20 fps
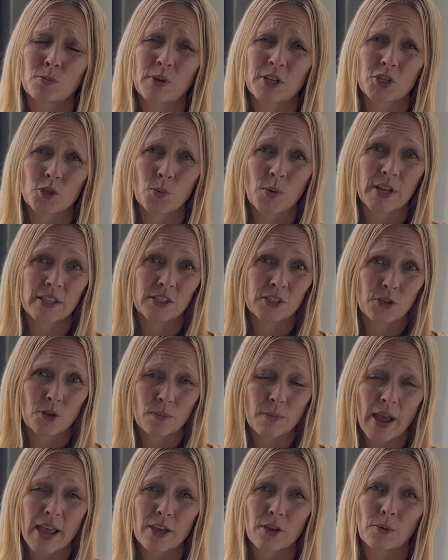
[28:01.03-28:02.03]
which ones you
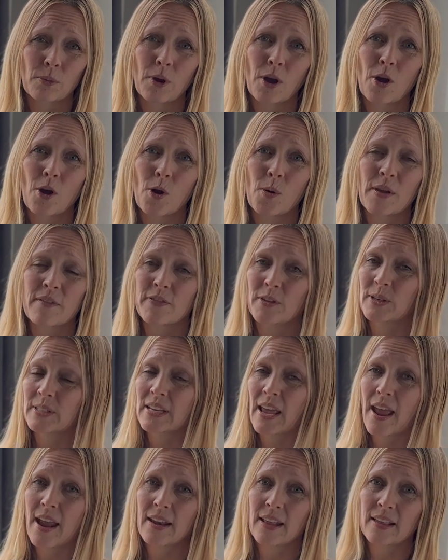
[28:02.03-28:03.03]
might grow. If there's
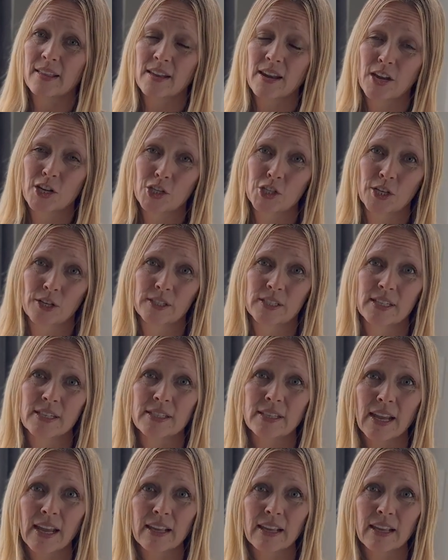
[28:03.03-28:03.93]
any that I share today